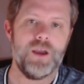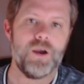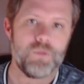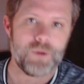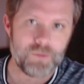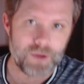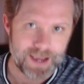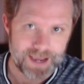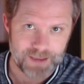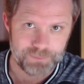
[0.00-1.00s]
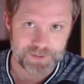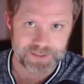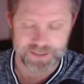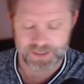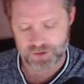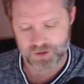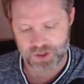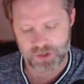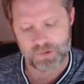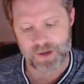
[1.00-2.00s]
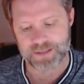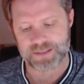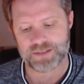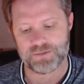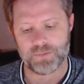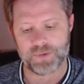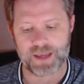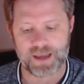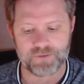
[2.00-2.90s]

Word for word: Well, what happens to us is when we have a